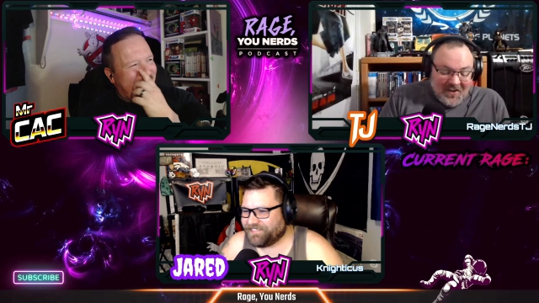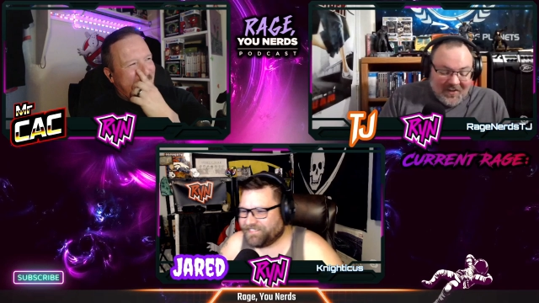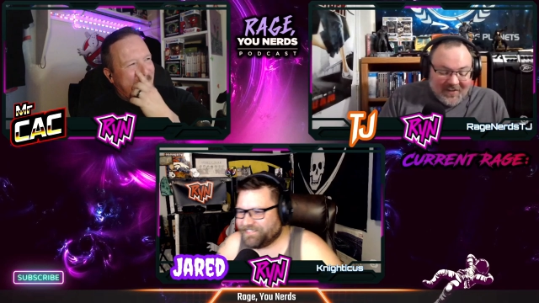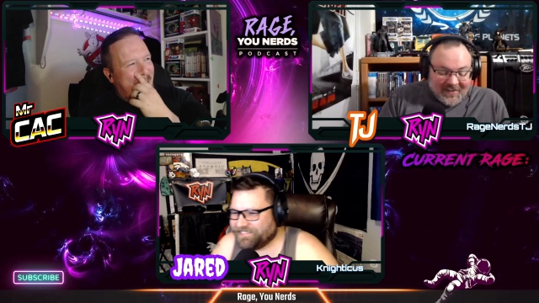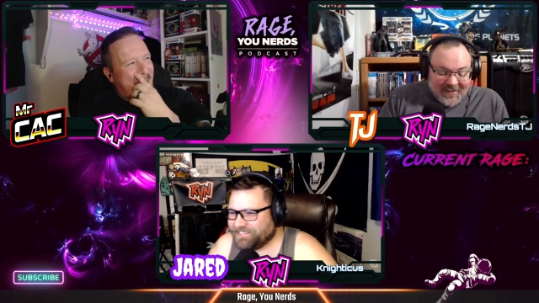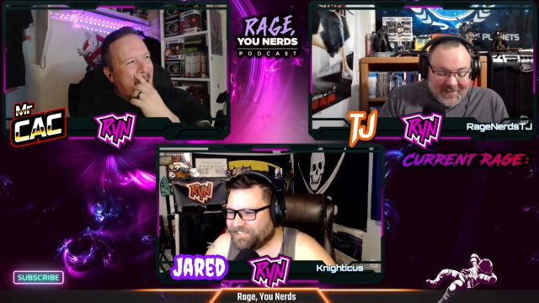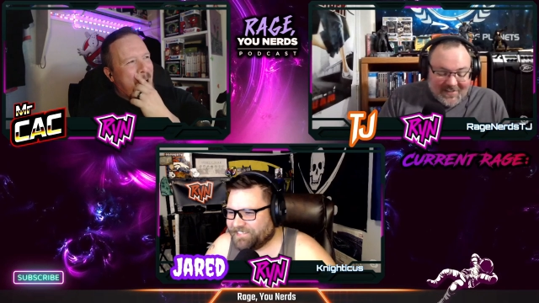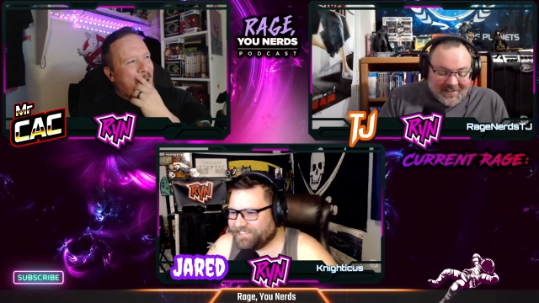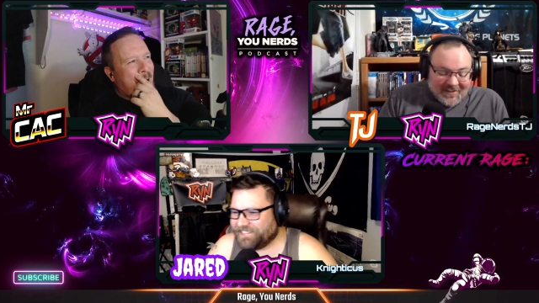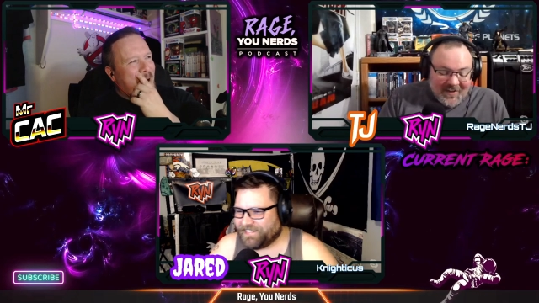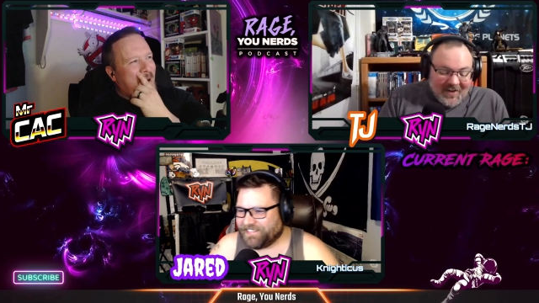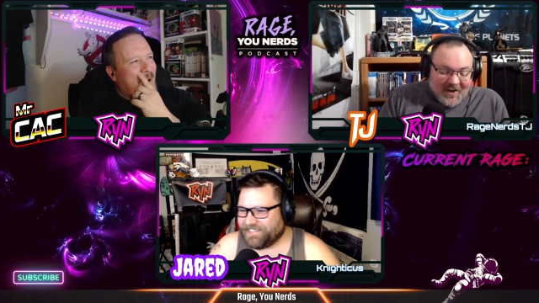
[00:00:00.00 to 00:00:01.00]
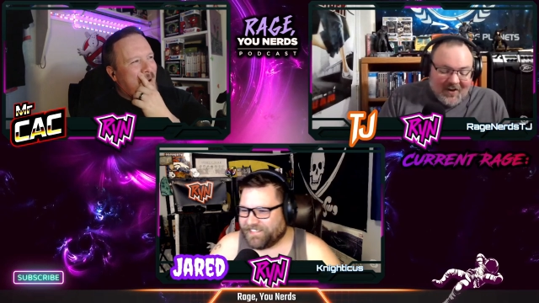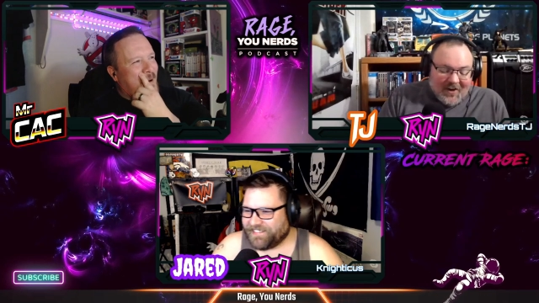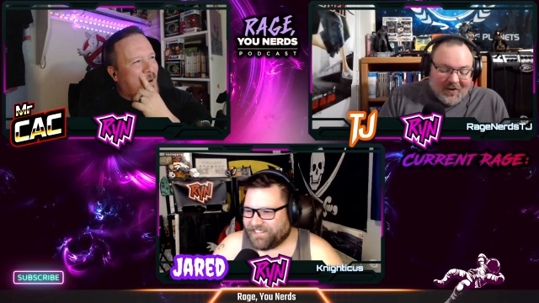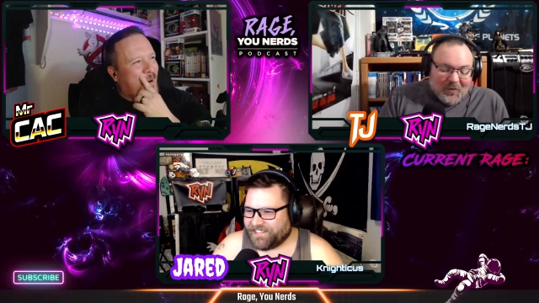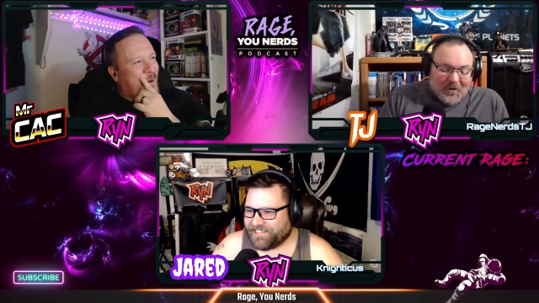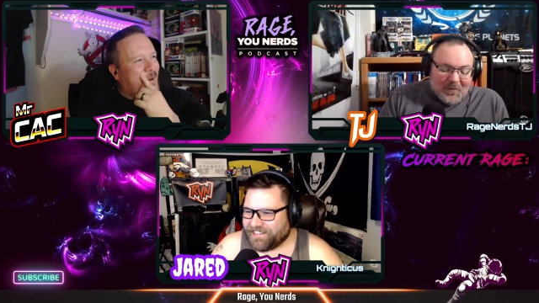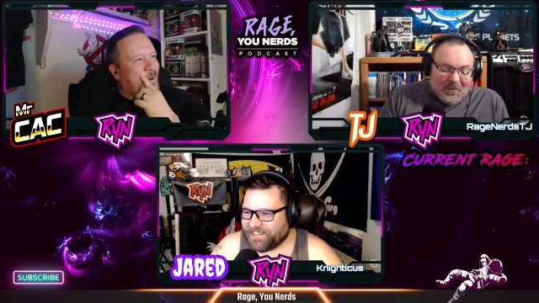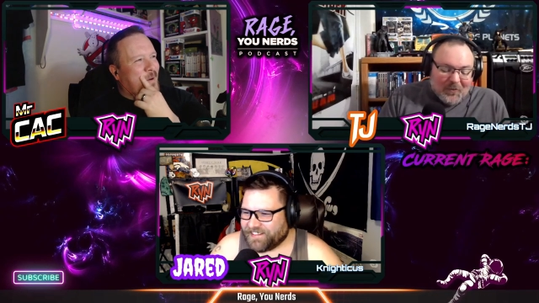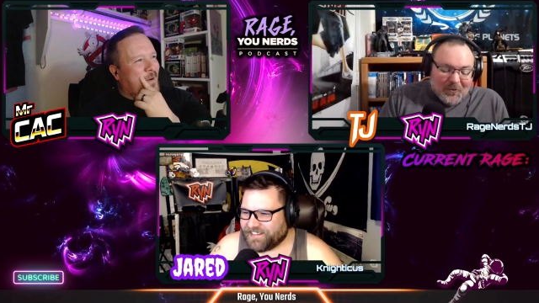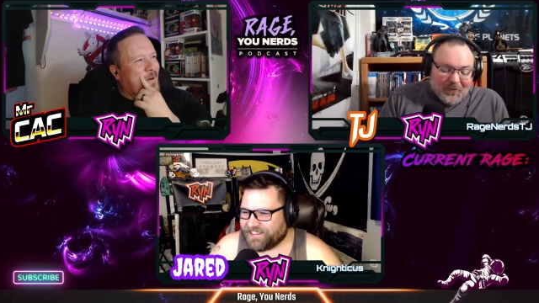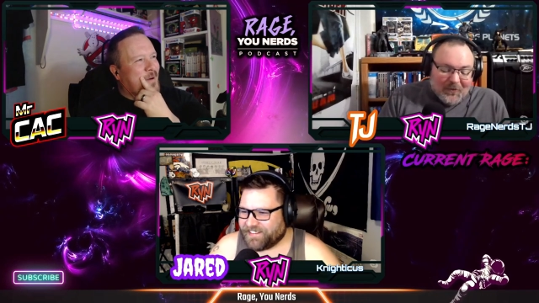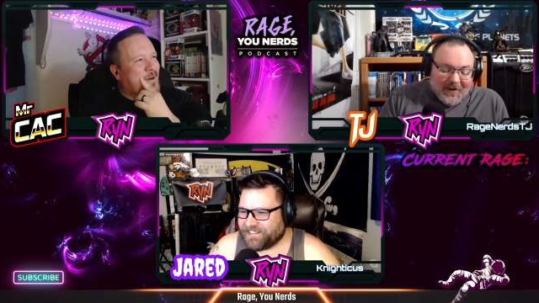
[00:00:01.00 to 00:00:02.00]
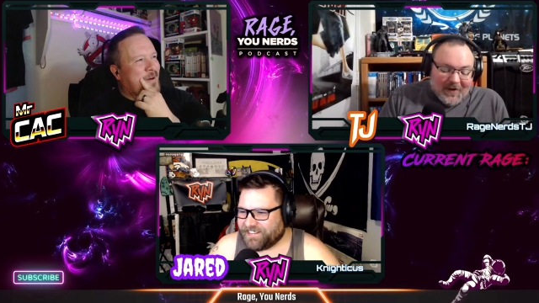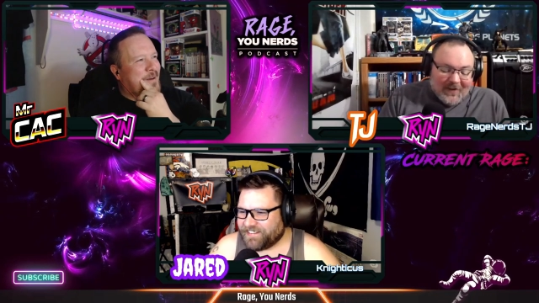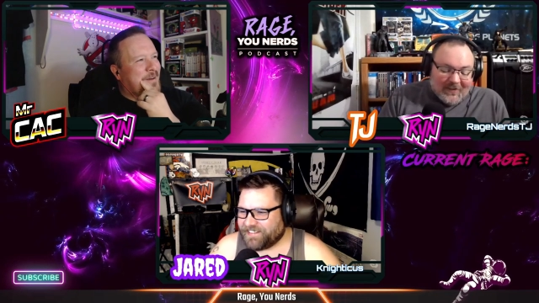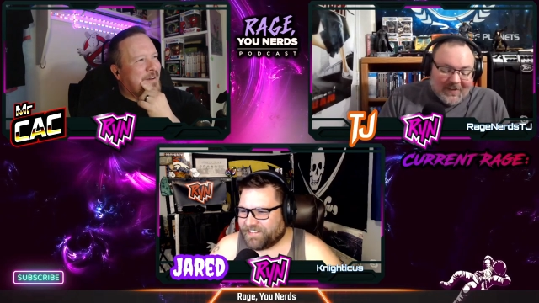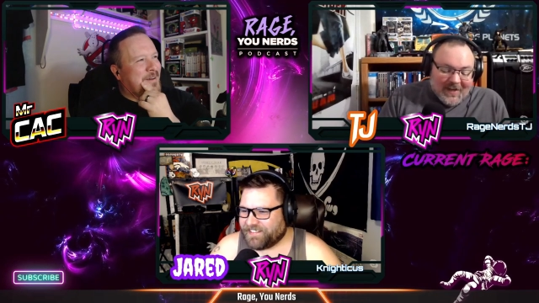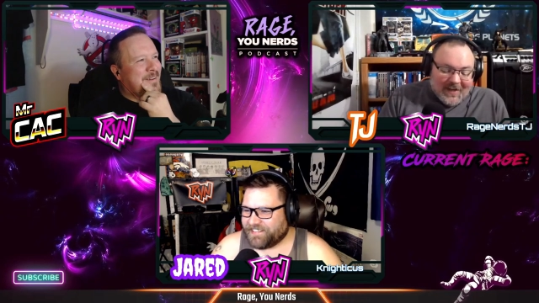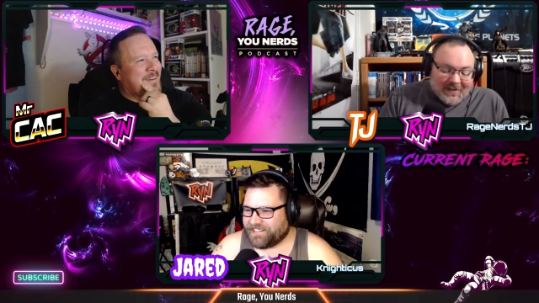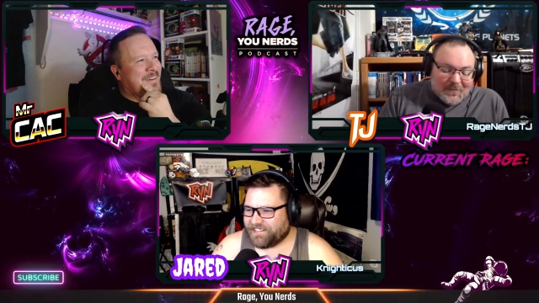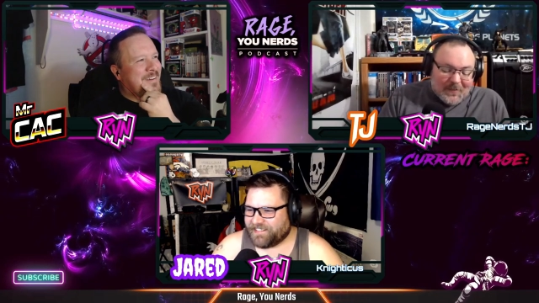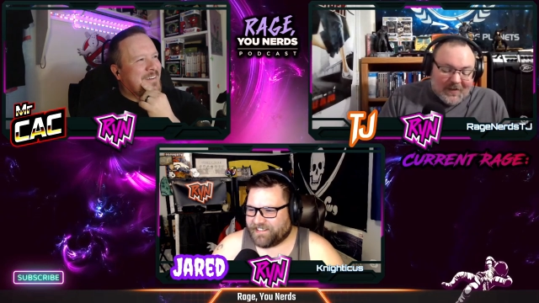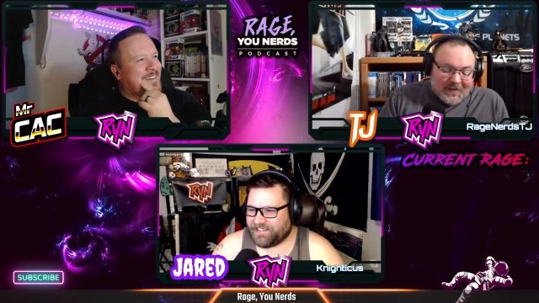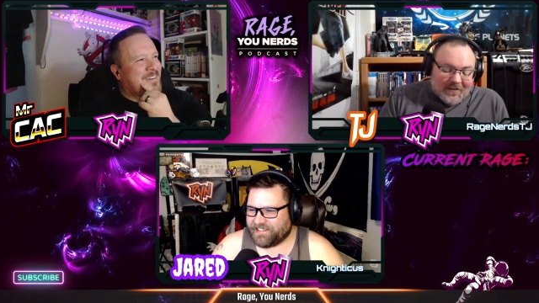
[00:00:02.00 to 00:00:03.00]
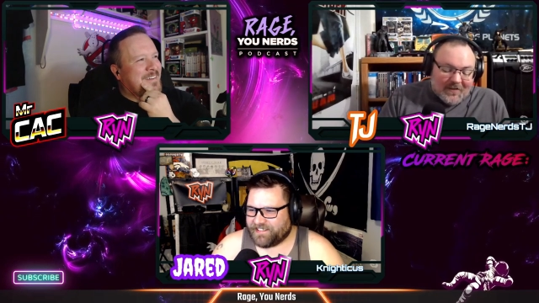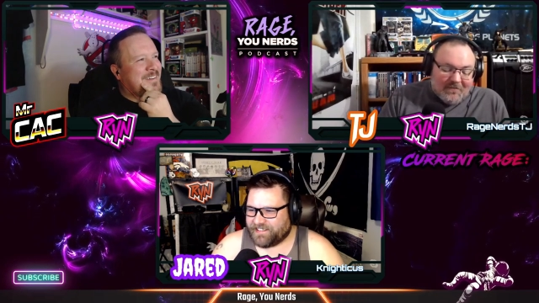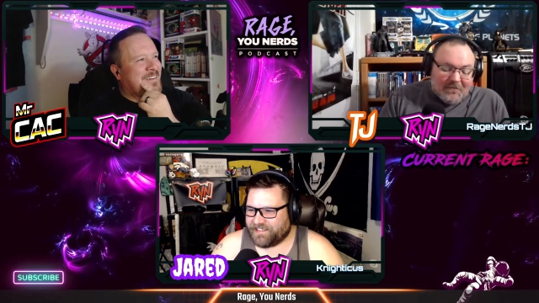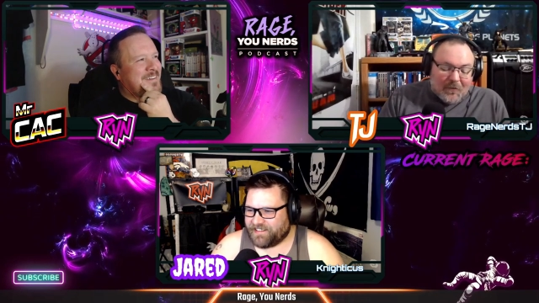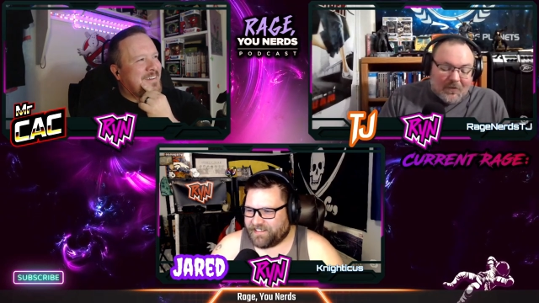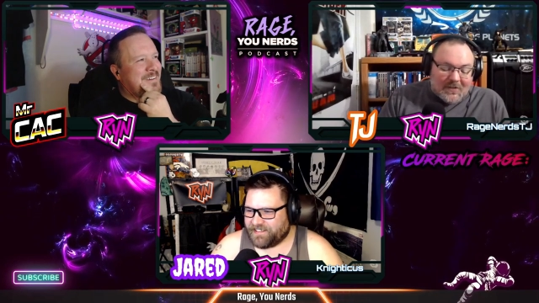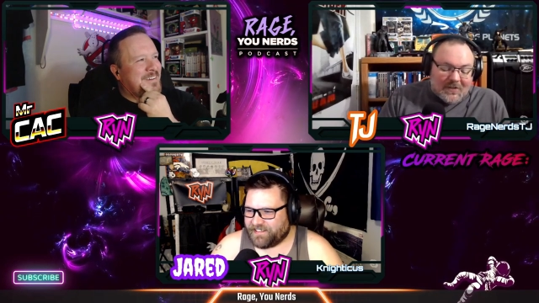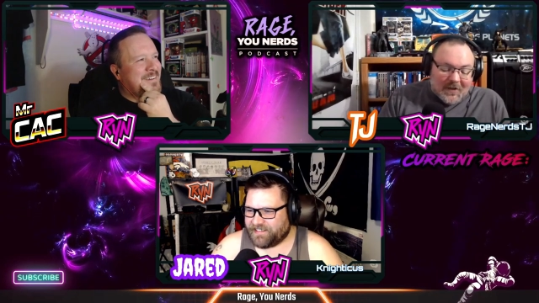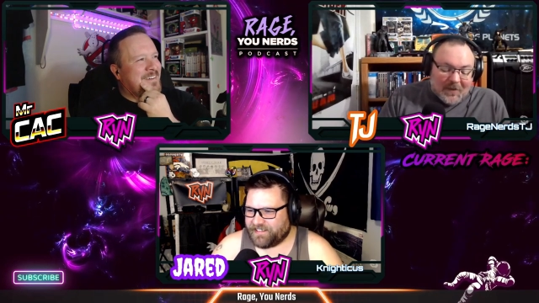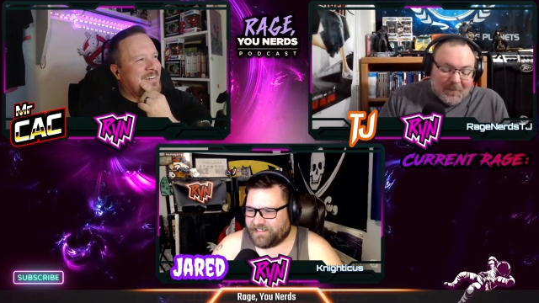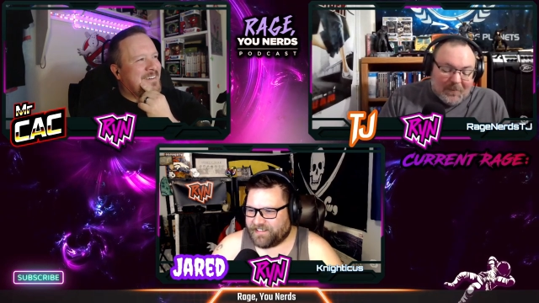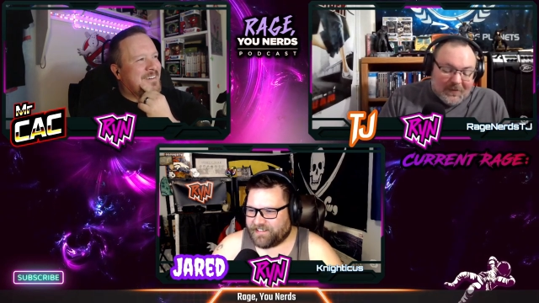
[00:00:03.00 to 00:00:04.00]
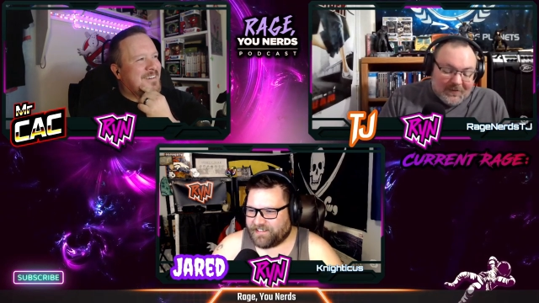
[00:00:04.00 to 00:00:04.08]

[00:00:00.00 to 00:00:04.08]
Speaker 1: Classic. All right, one more round. Cac's pick. Forrest Gump.